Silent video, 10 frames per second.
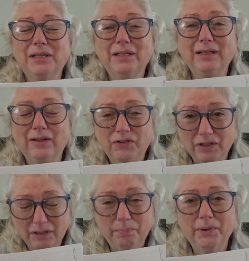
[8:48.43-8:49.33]
if you're
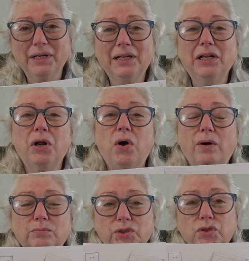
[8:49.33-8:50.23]
going to print it at
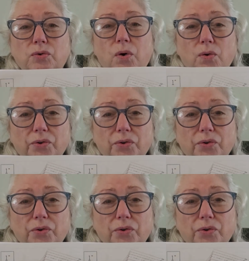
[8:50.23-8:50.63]
home, scroll